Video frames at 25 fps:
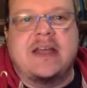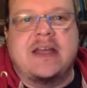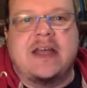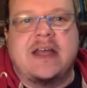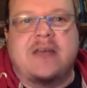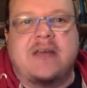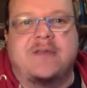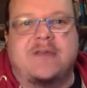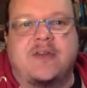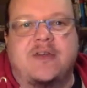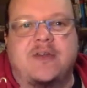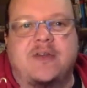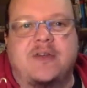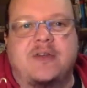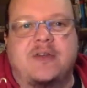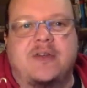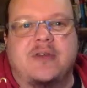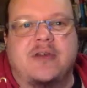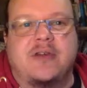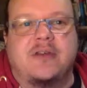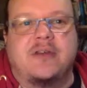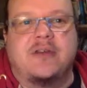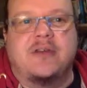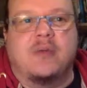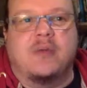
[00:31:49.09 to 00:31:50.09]
a few
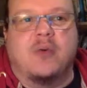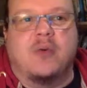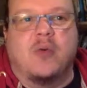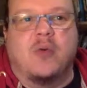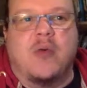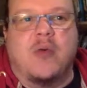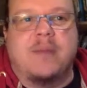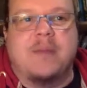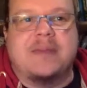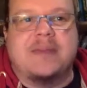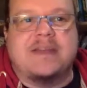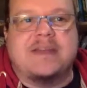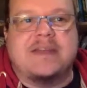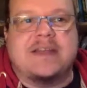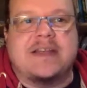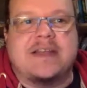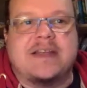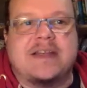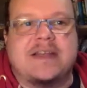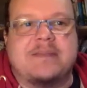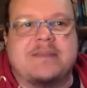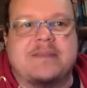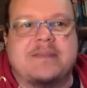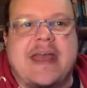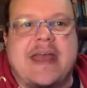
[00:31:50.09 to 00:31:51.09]
more weapons
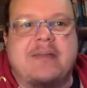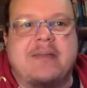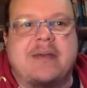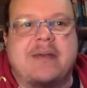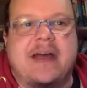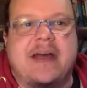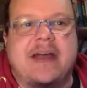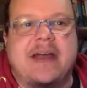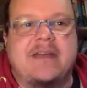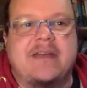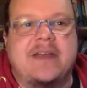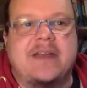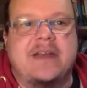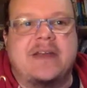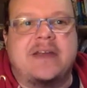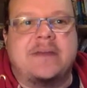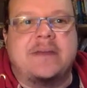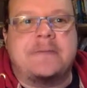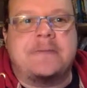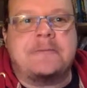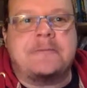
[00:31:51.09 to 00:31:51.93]
against bad behaviour.